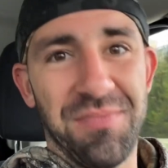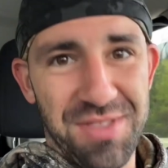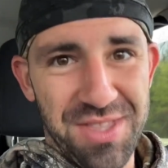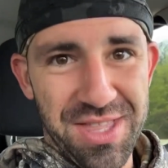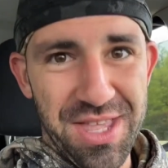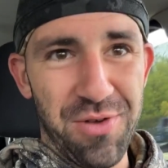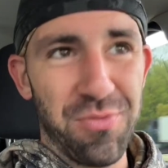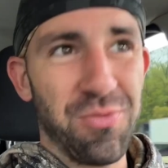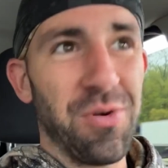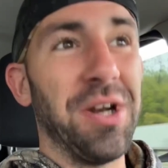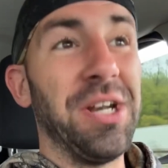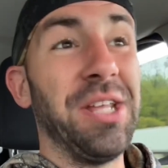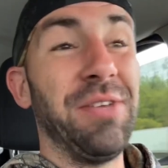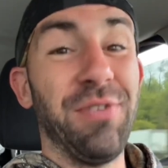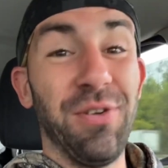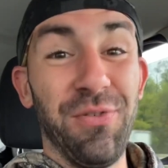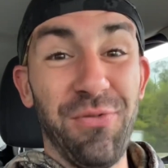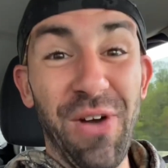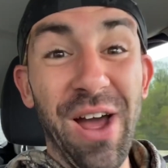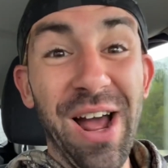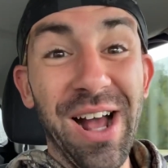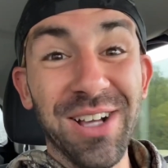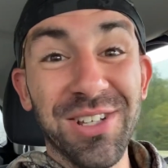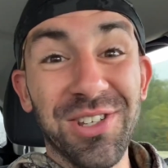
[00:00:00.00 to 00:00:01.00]
they run even
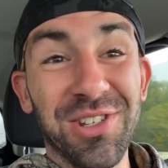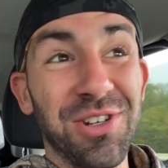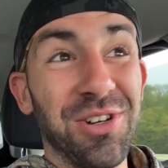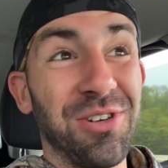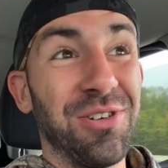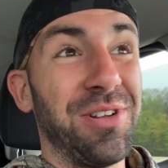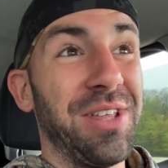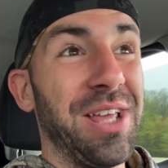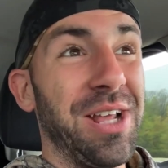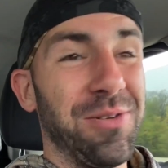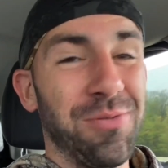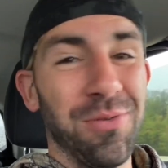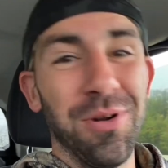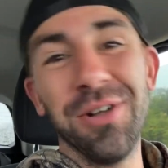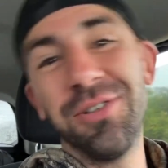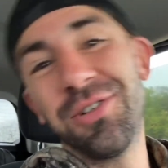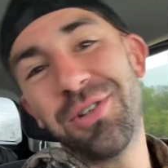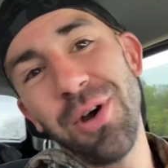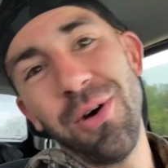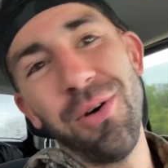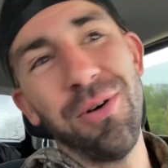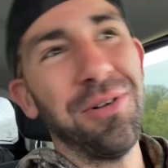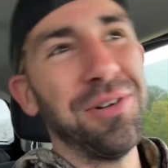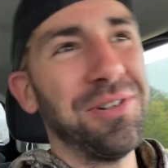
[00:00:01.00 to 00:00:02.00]
faster. They run
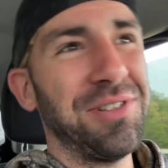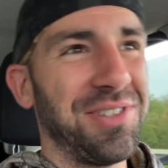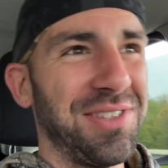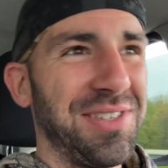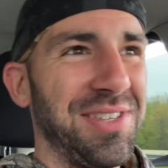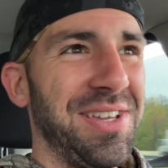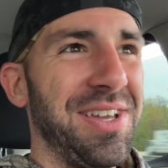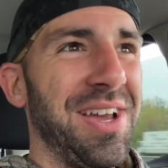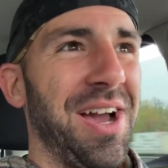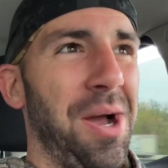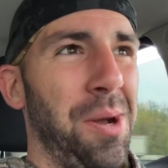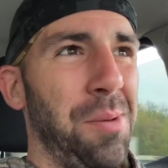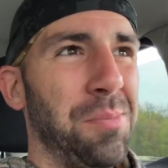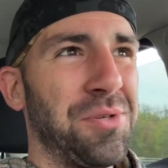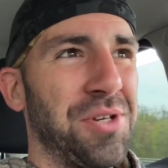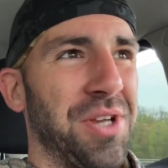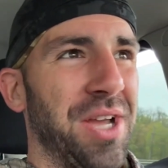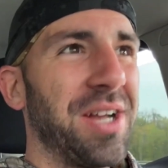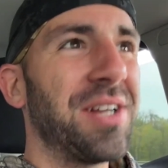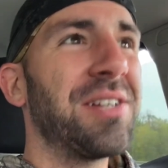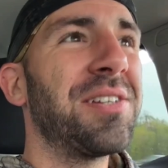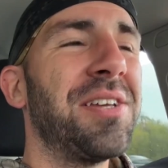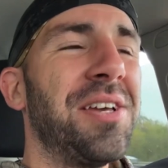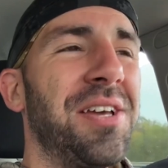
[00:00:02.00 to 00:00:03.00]
towards the
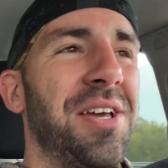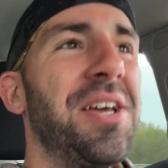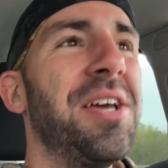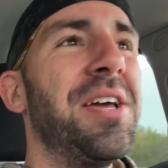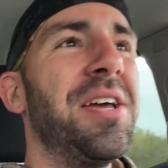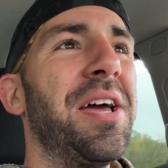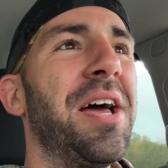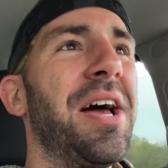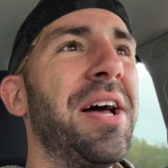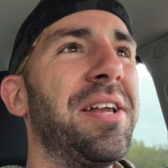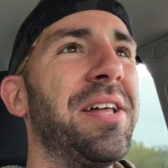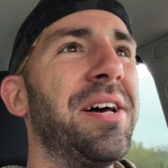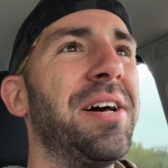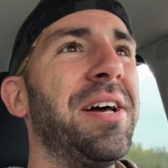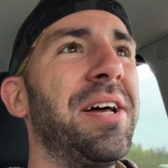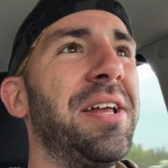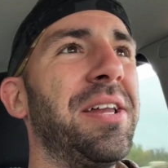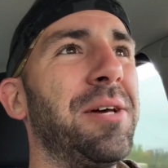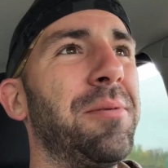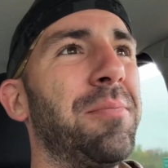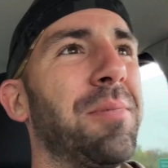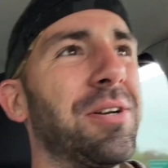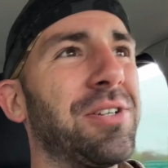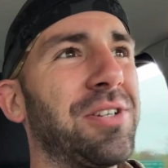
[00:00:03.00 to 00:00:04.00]
object at a, at
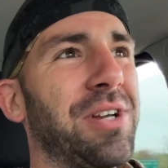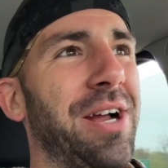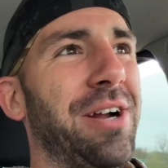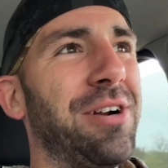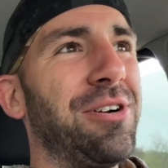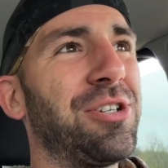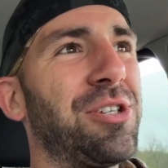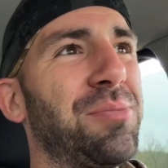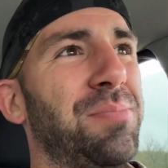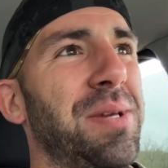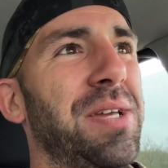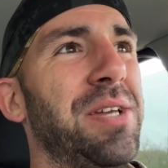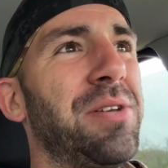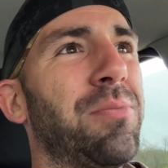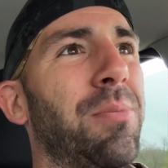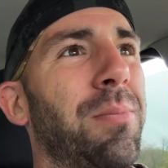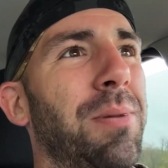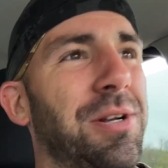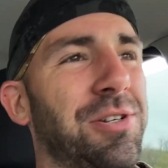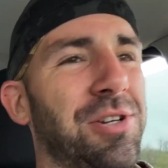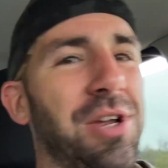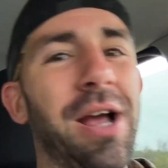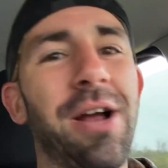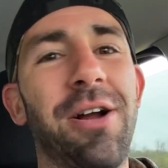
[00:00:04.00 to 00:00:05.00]
a much higher speed,
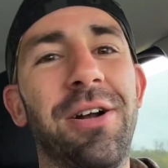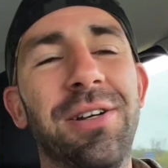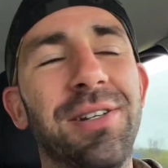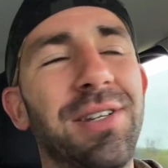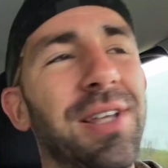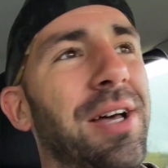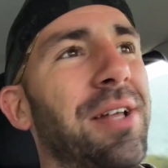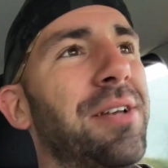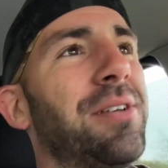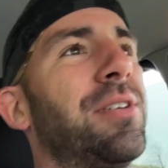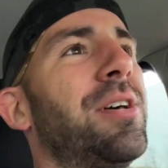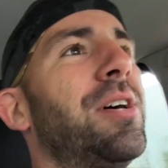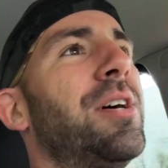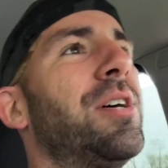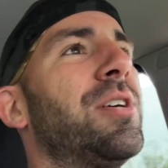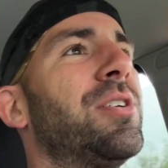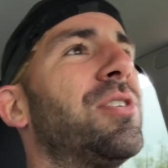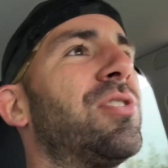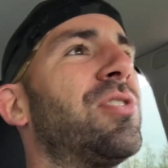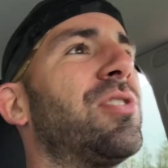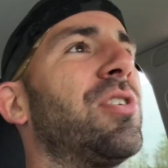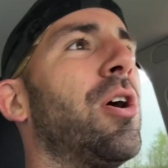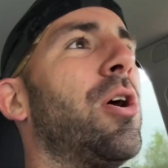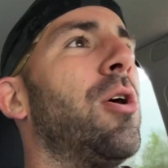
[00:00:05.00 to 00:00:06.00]
much higher intent.
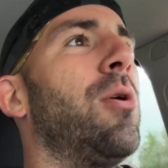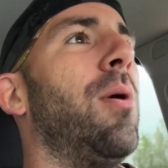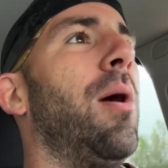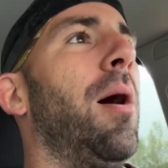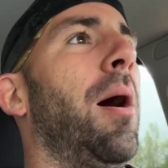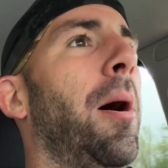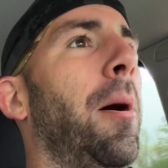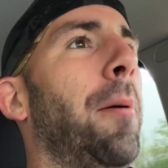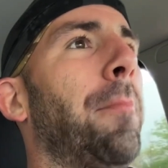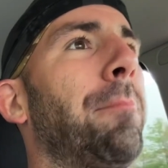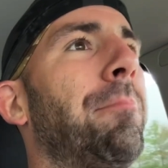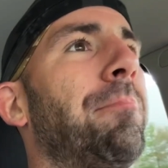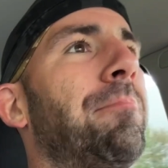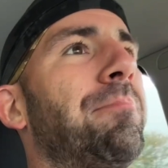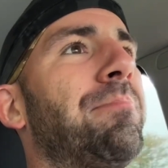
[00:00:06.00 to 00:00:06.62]
So um,